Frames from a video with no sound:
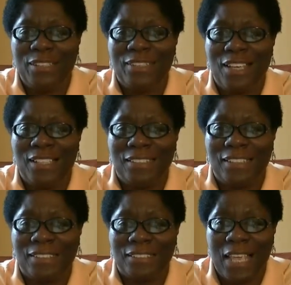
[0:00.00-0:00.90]
is on
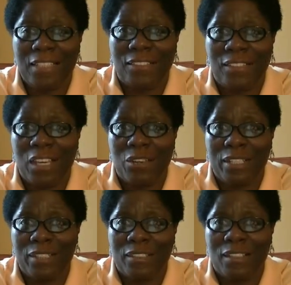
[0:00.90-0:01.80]
success
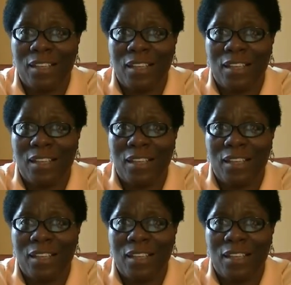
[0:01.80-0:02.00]
secrets.